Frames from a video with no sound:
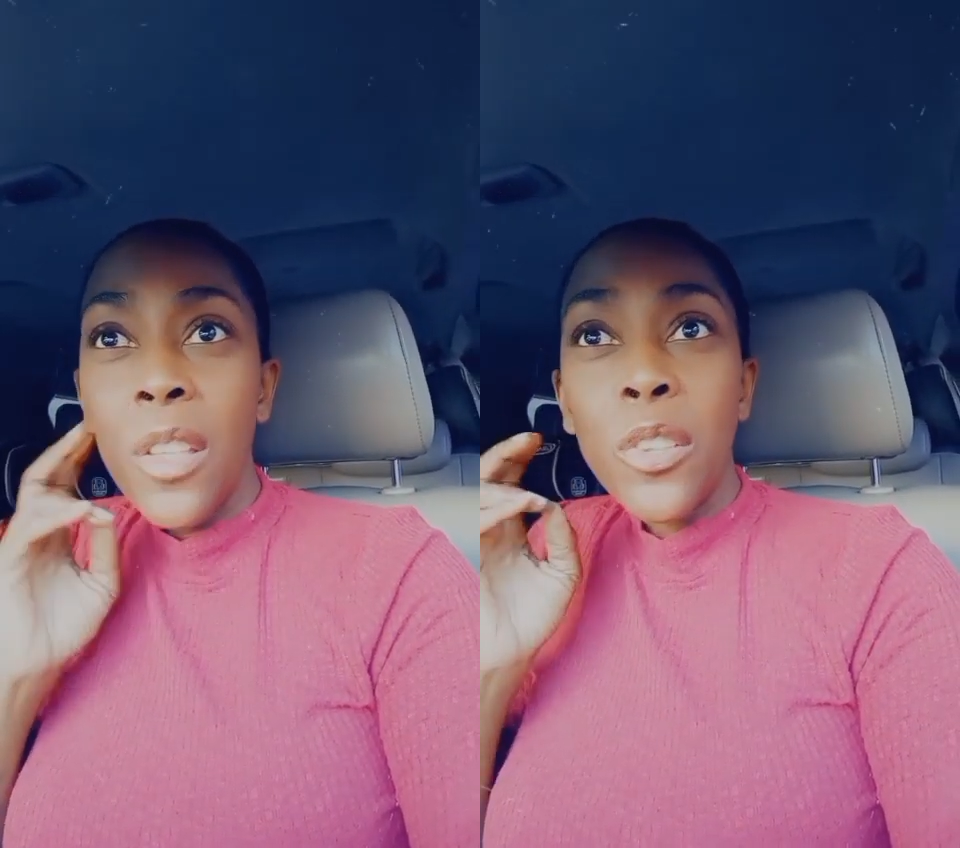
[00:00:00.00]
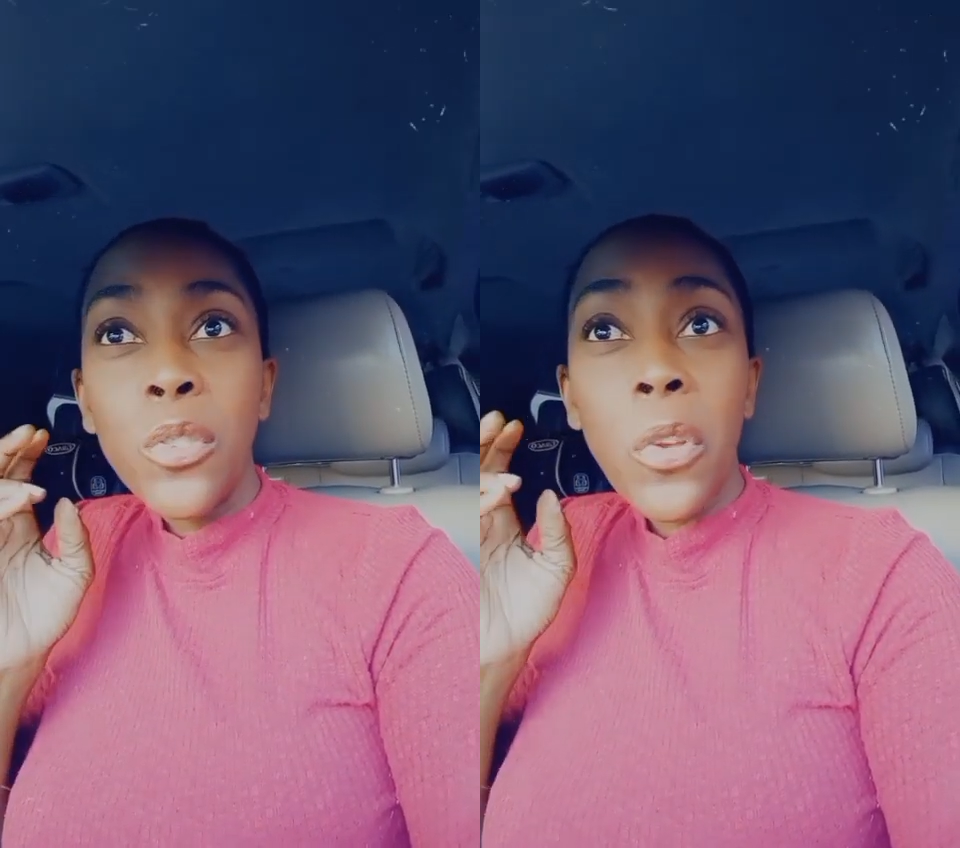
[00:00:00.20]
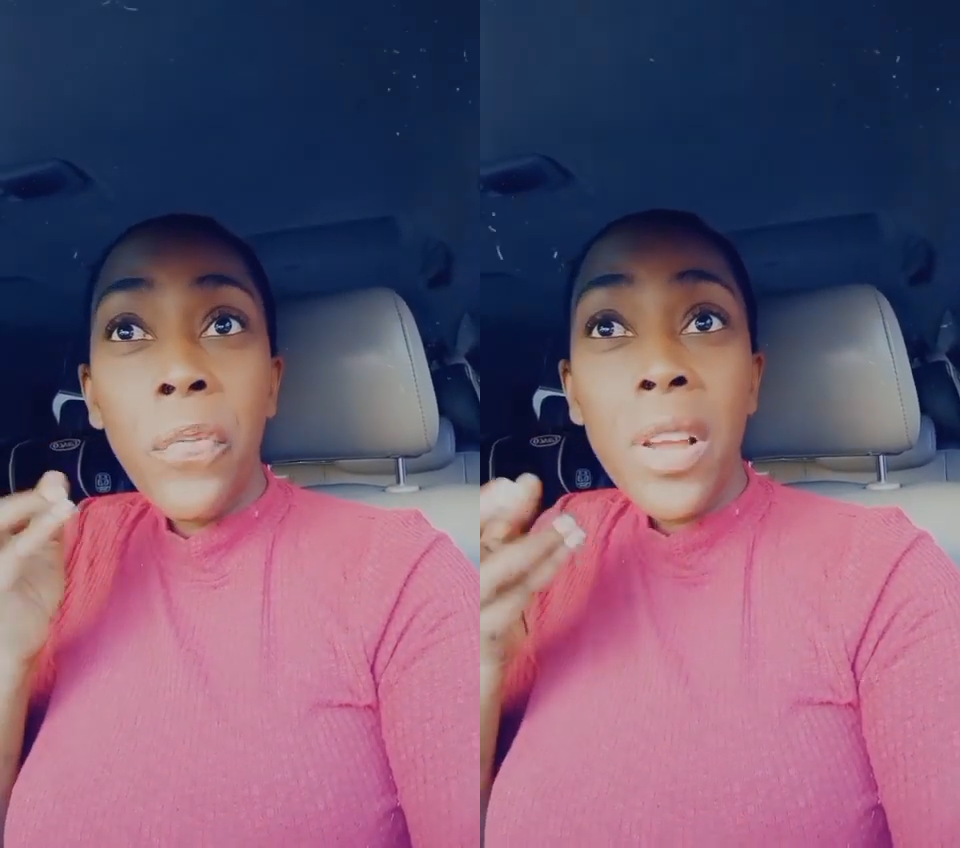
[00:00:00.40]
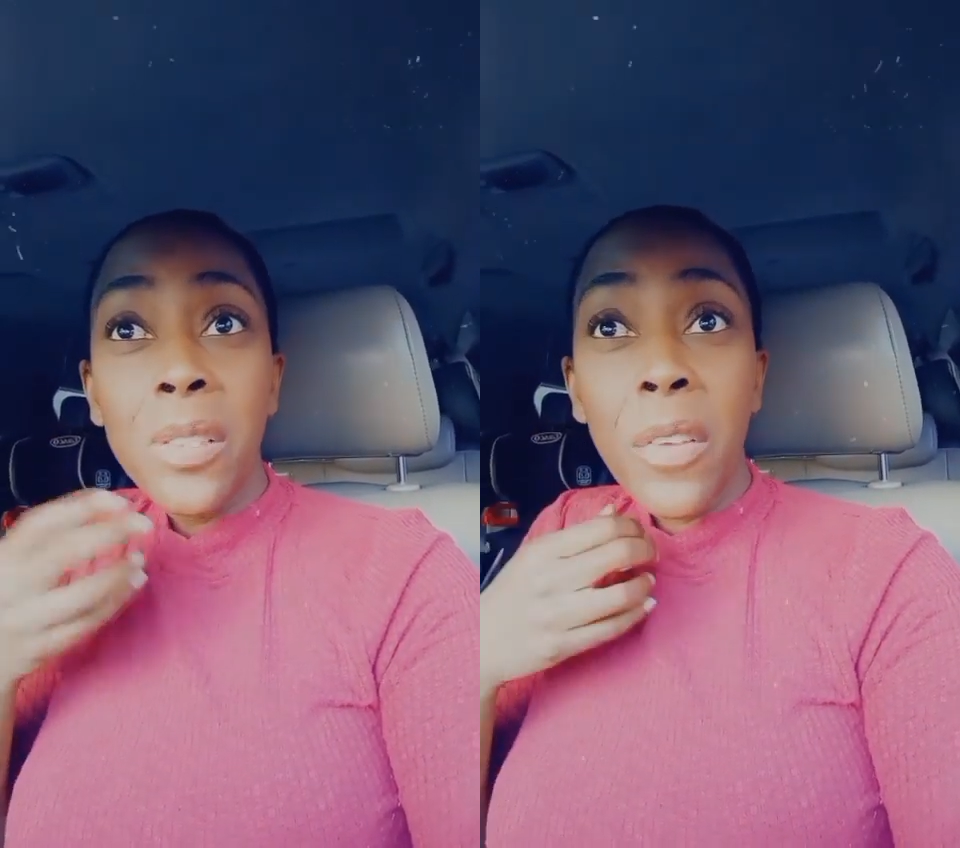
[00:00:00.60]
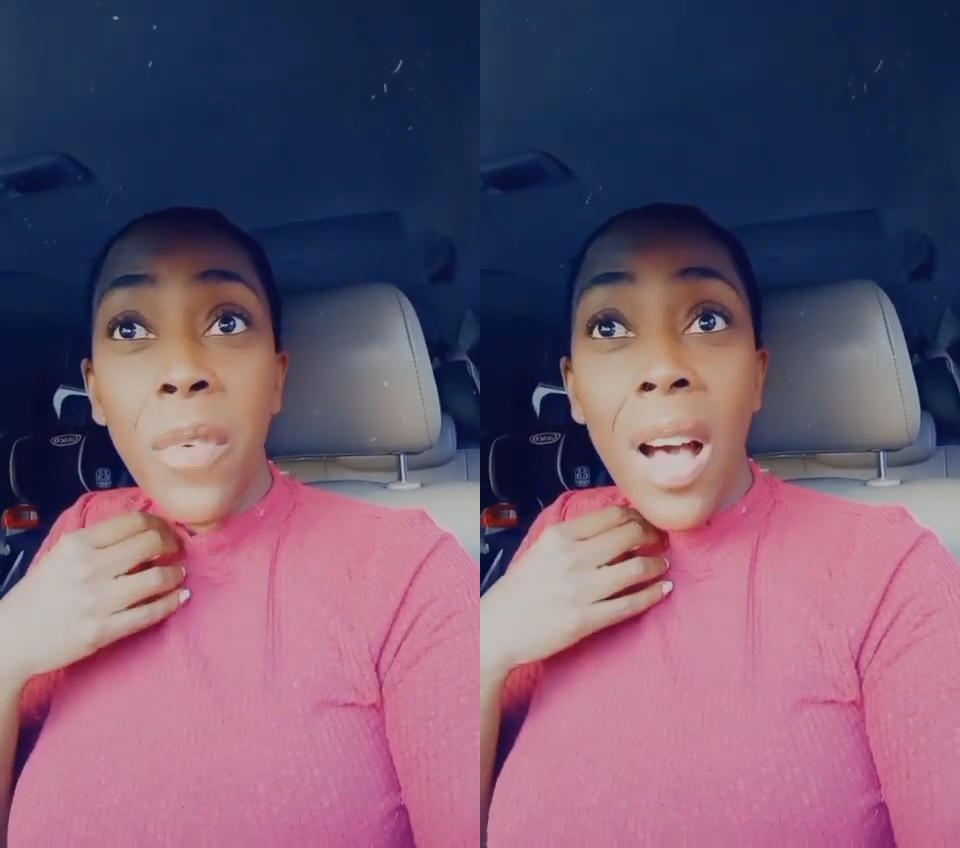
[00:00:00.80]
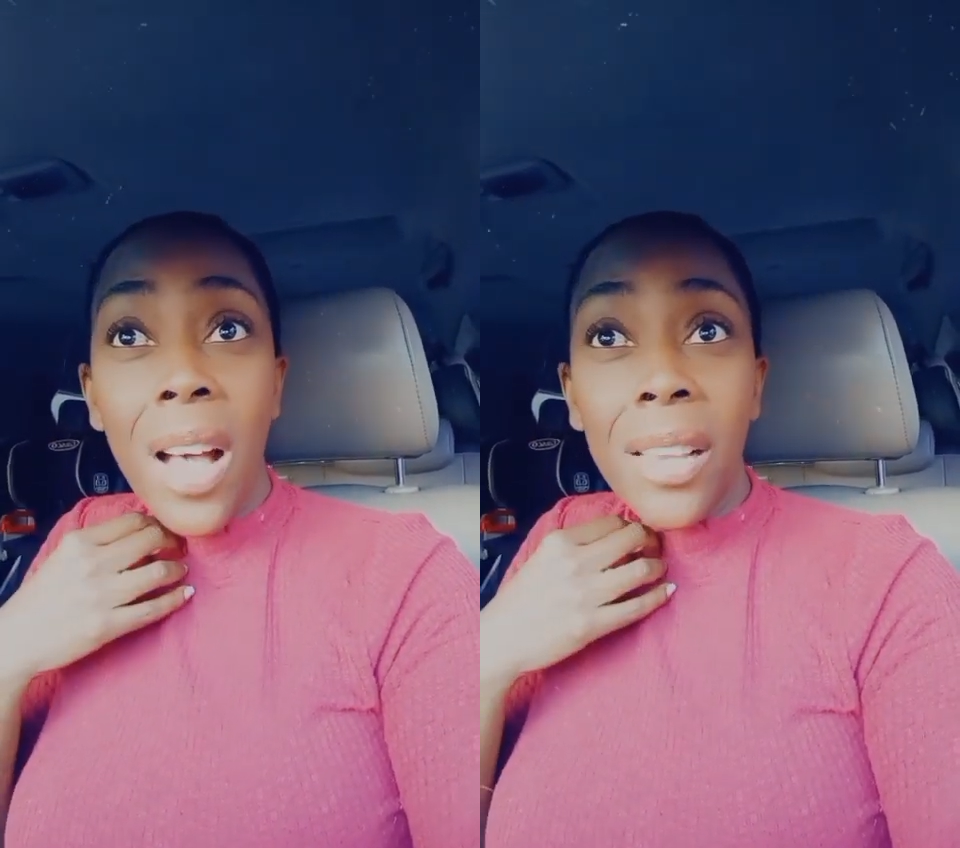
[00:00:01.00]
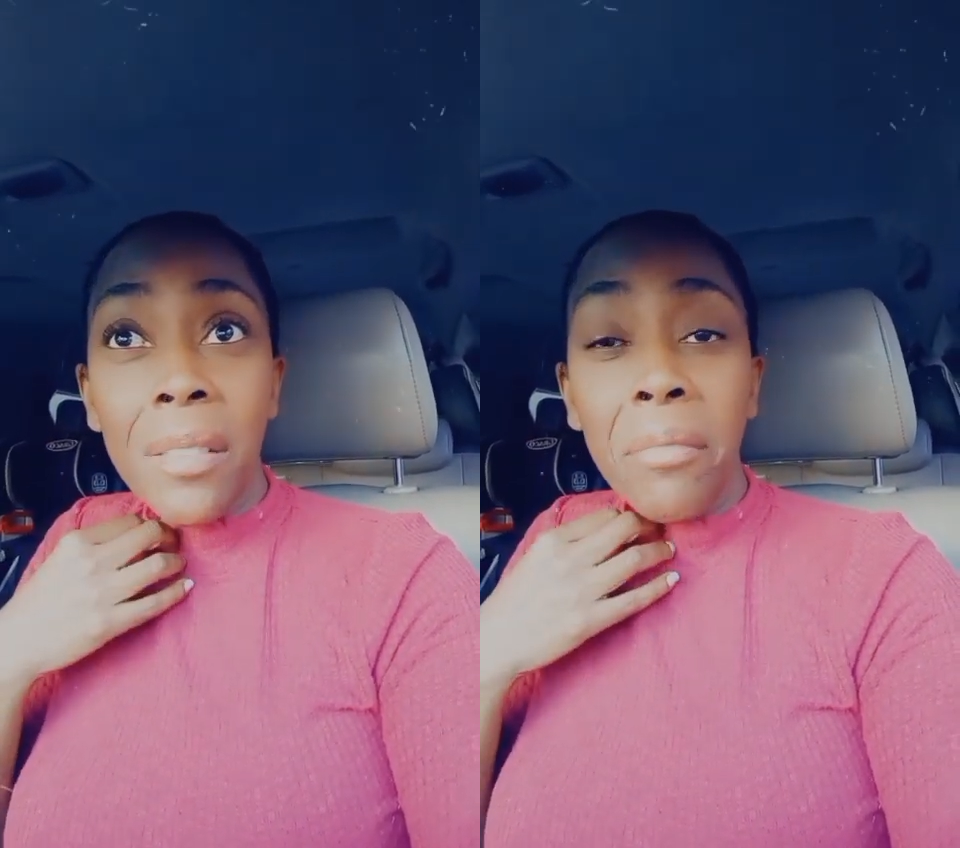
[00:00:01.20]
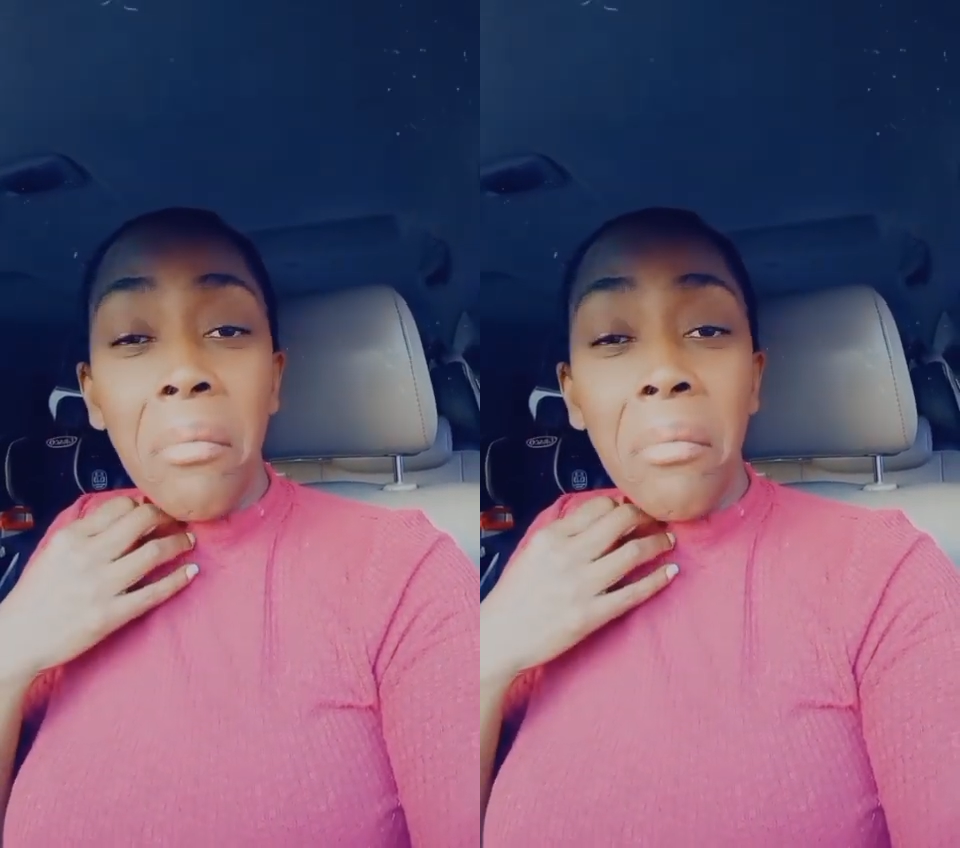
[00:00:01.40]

so first of all,